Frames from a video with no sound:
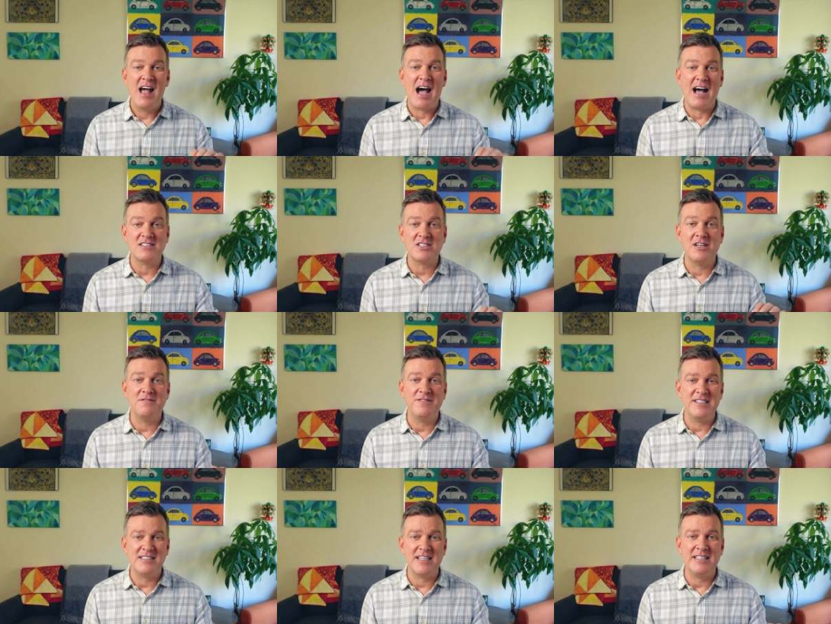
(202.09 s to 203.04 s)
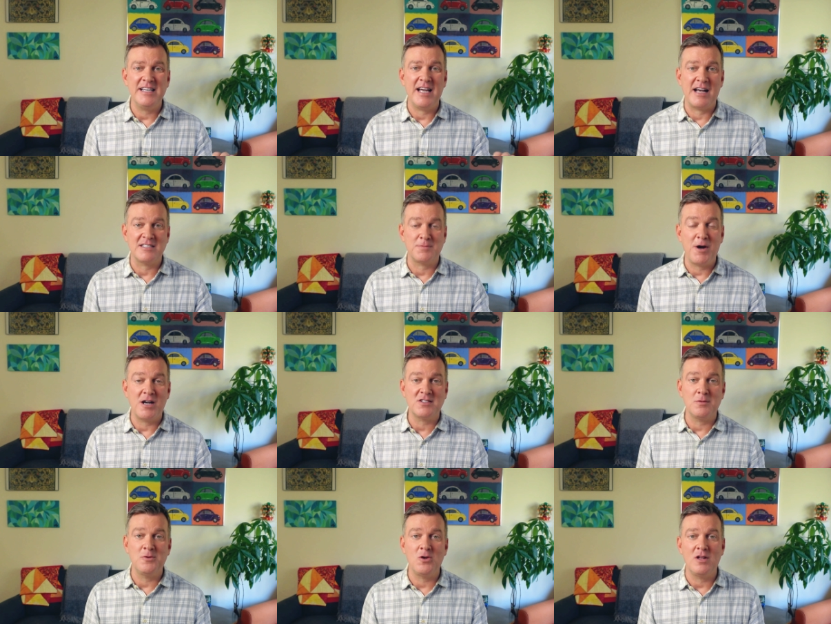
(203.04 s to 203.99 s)
as convincingly as
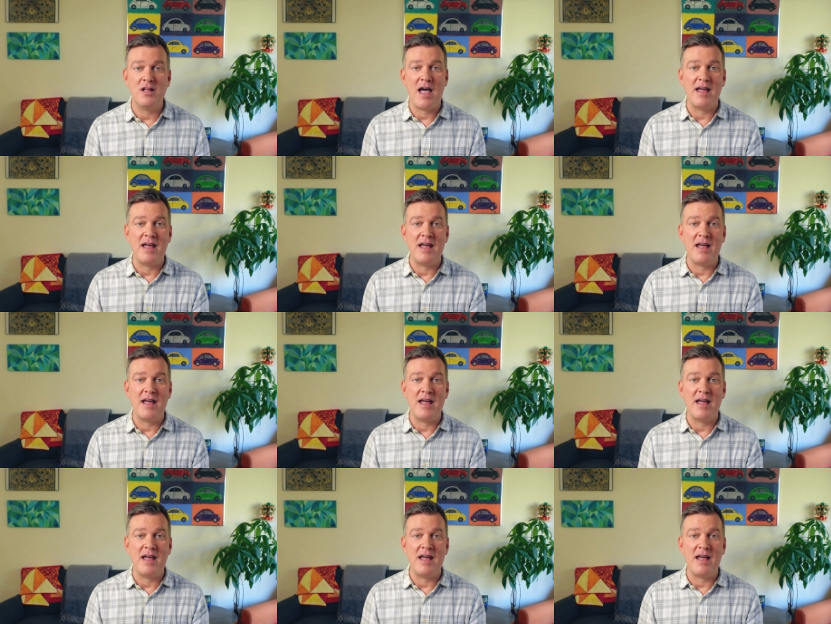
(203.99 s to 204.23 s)
possible.